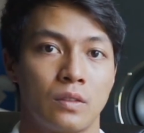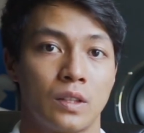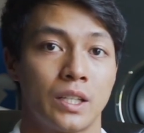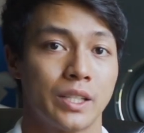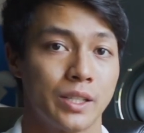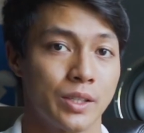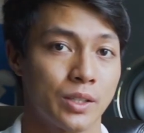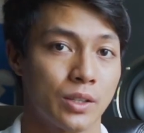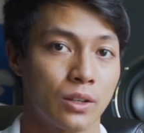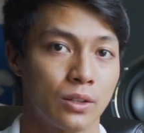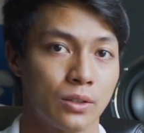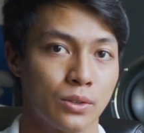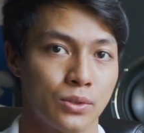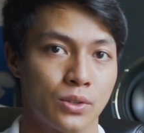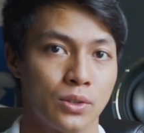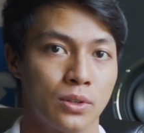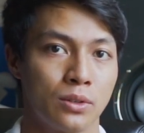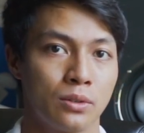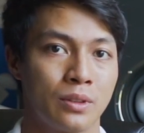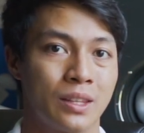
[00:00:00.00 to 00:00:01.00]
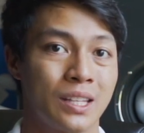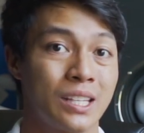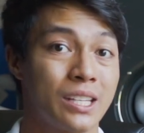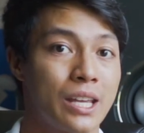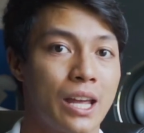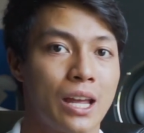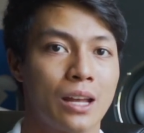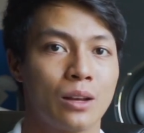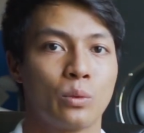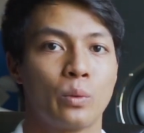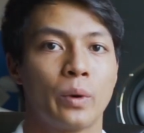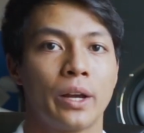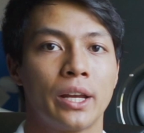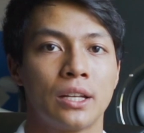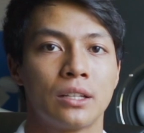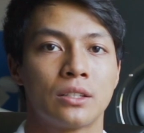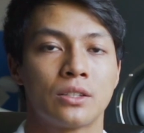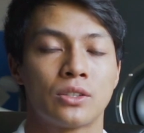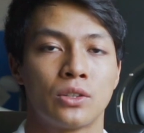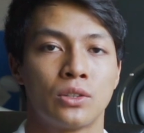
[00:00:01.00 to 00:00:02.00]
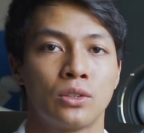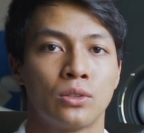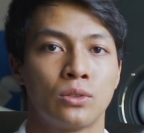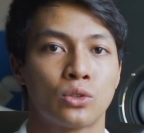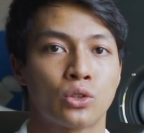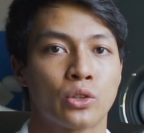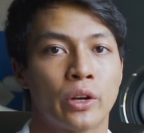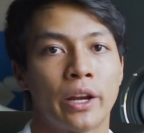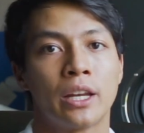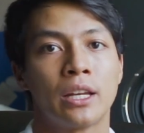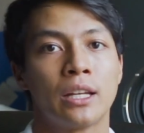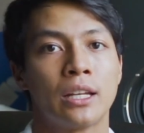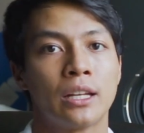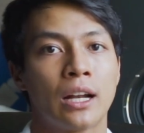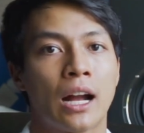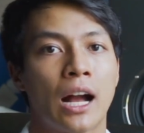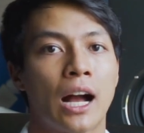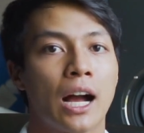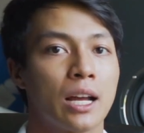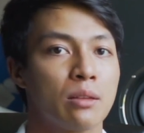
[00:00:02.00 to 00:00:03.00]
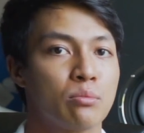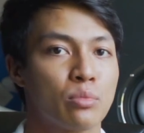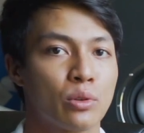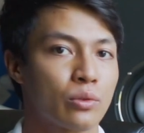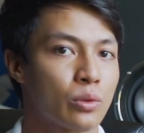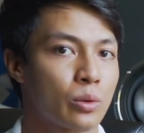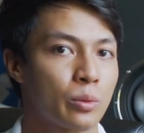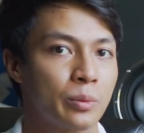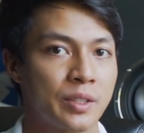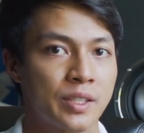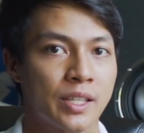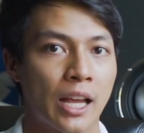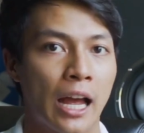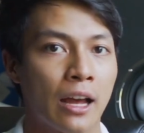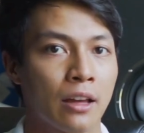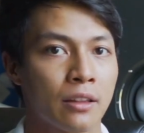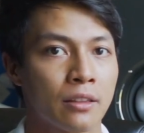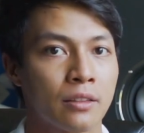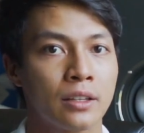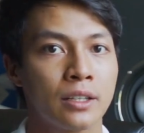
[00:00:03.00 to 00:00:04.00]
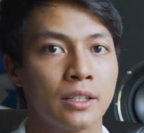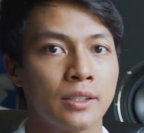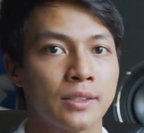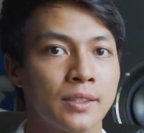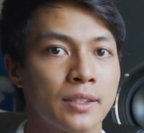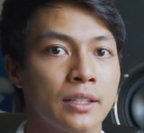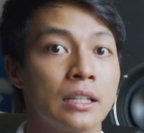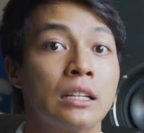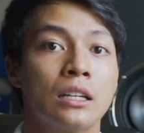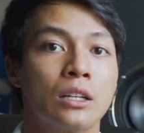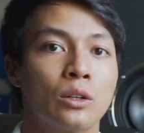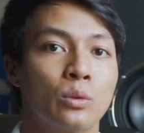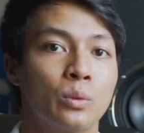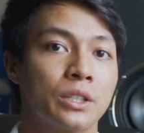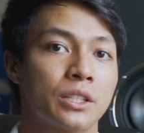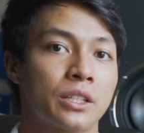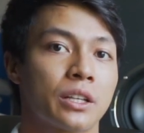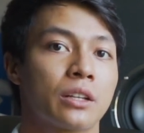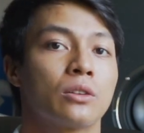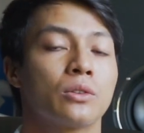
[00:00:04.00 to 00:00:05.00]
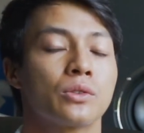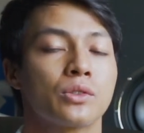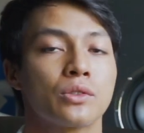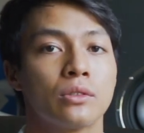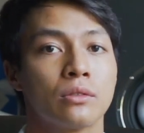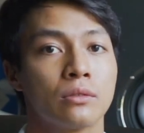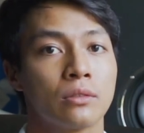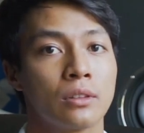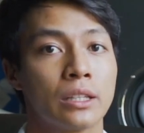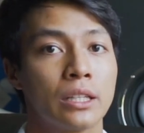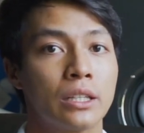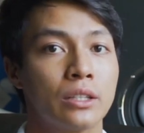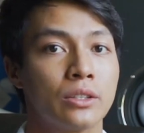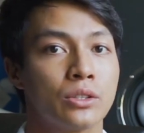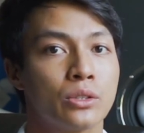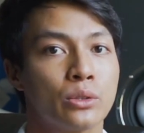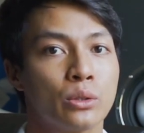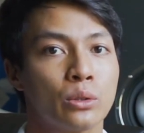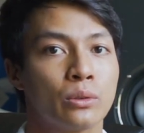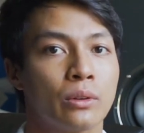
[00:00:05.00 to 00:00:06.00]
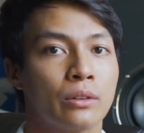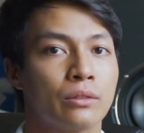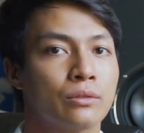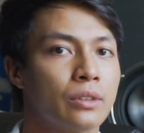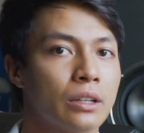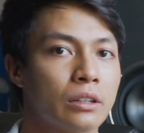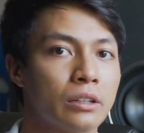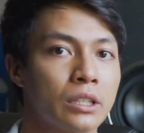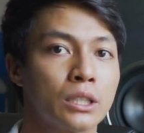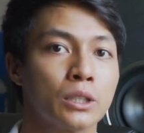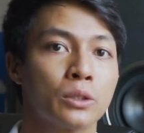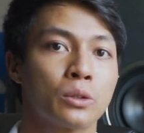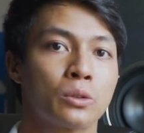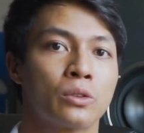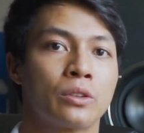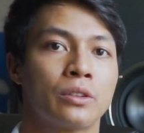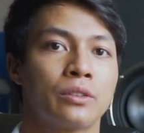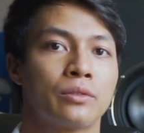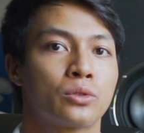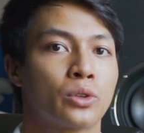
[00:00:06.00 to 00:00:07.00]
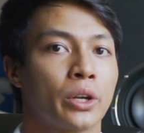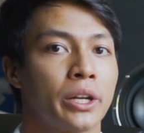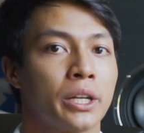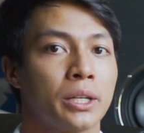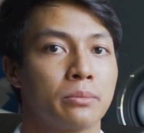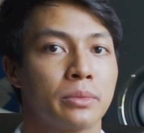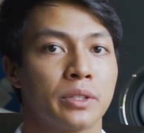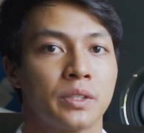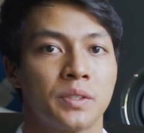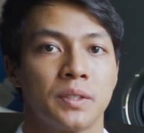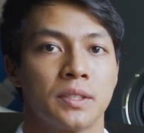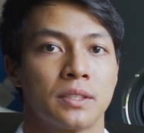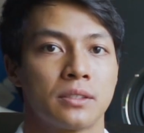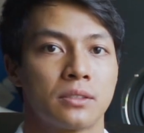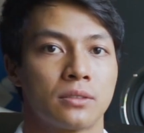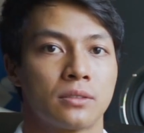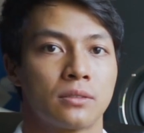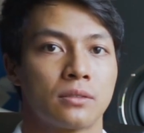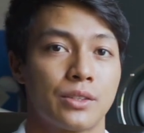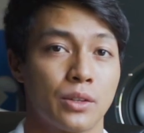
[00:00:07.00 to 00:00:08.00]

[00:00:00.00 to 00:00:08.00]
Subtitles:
This is also the gateway to training high-performance athletes, which can also lead to a very lucrative training business.